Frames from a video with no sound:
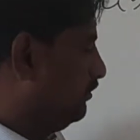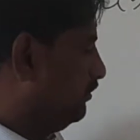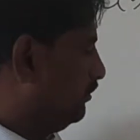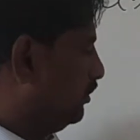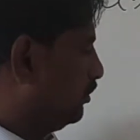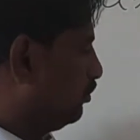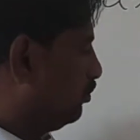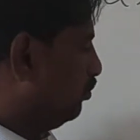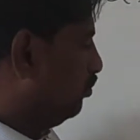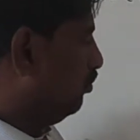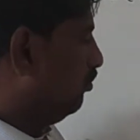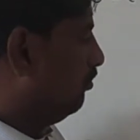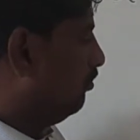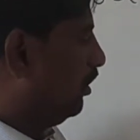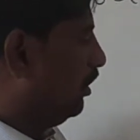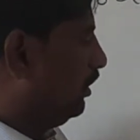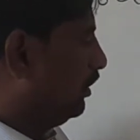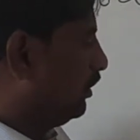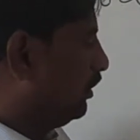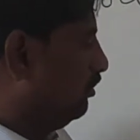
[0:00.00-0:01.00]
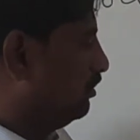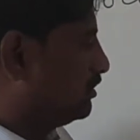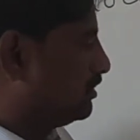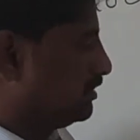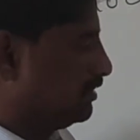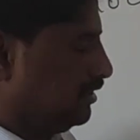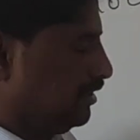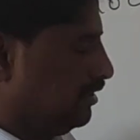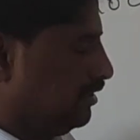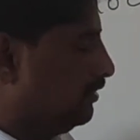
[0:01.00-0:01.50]
the 2 molecules,
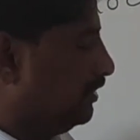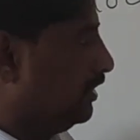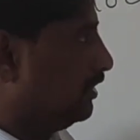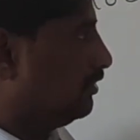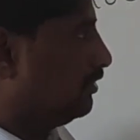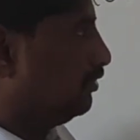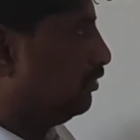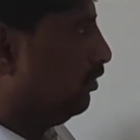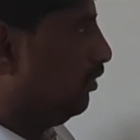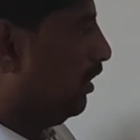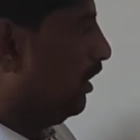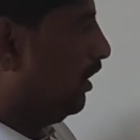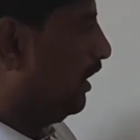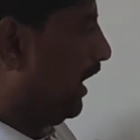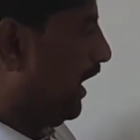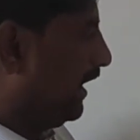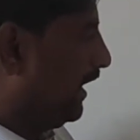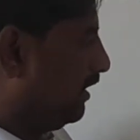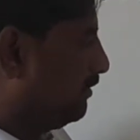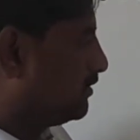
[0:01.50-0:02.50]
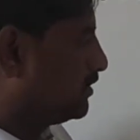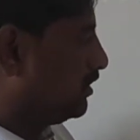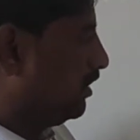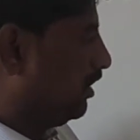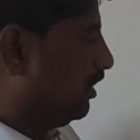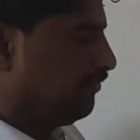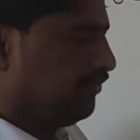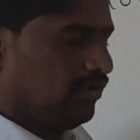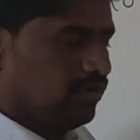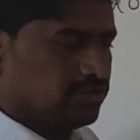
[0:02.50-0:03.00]
the 2 atoms
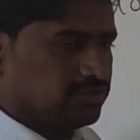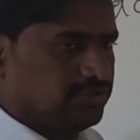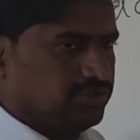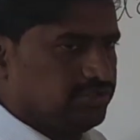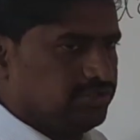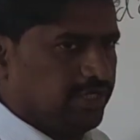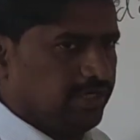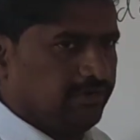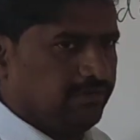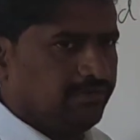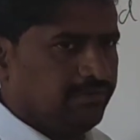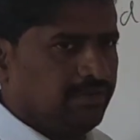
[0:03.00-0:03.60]
of oxygen